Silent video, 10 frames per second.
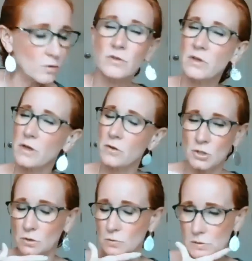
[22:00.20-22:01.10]
What are the other
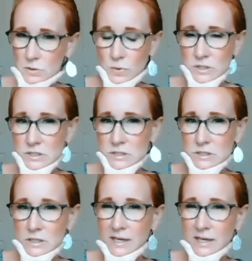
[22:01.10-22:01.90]
children's ones?